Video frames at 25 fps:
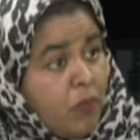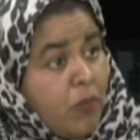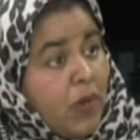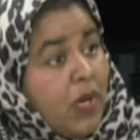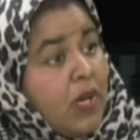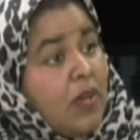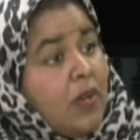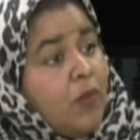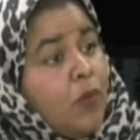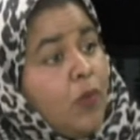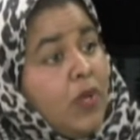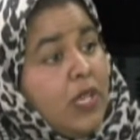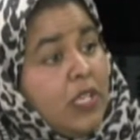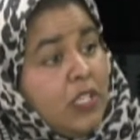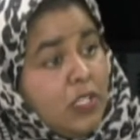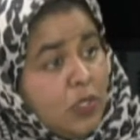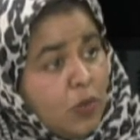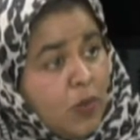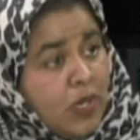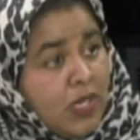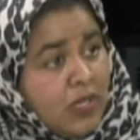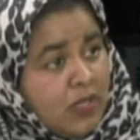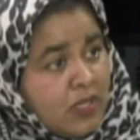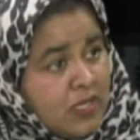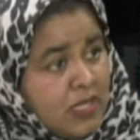but we
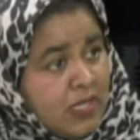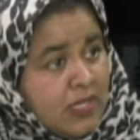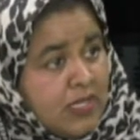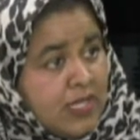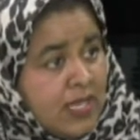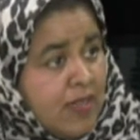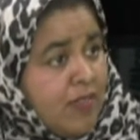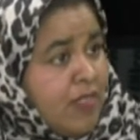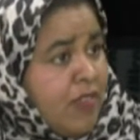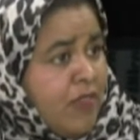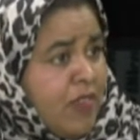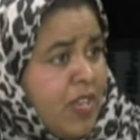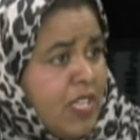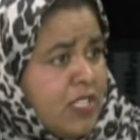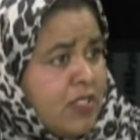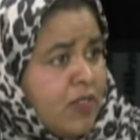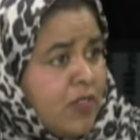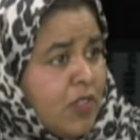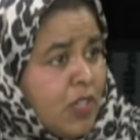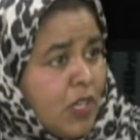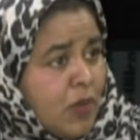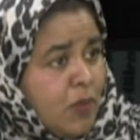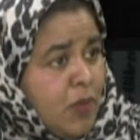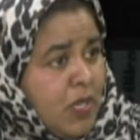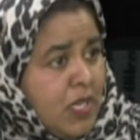do it to save the face of
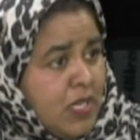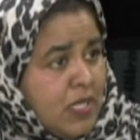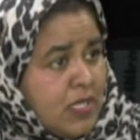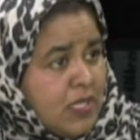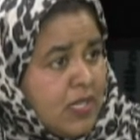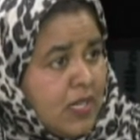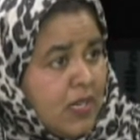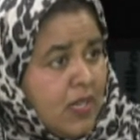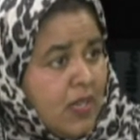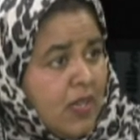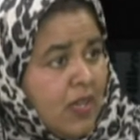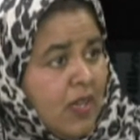the community.